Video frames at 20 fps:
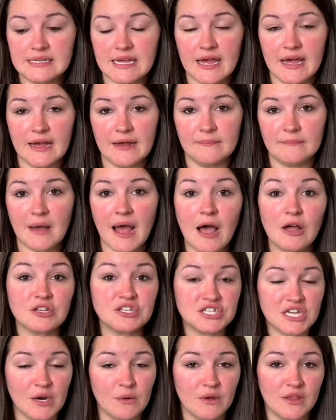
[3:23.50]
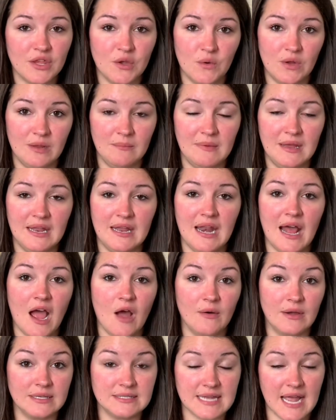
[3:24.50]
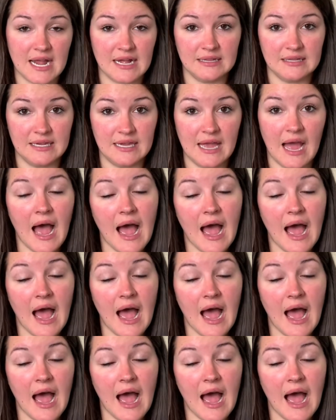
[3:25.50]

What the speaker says: I'll share with you in a minute how exactly